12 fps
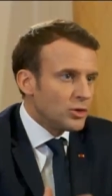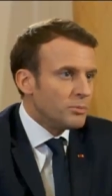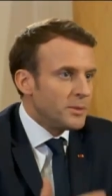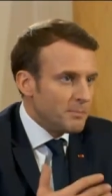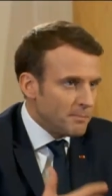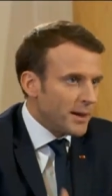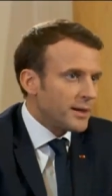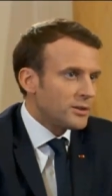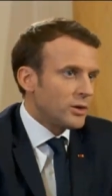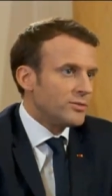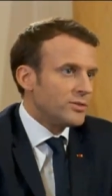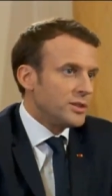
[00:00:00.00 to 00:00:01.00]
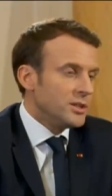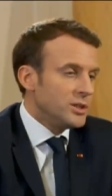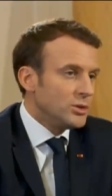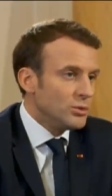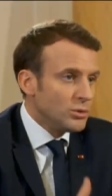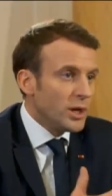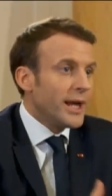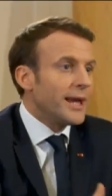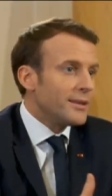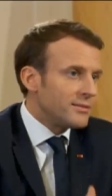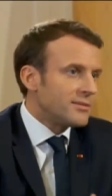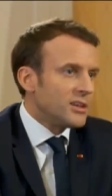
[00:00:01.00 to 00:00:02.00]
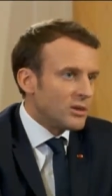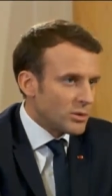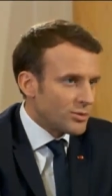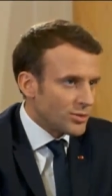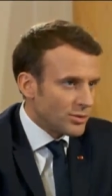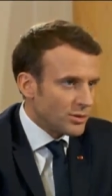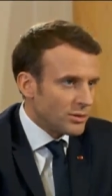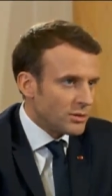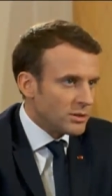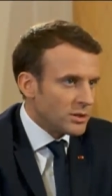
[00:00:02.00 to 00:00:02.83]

to be part of the EU and the Eurozone.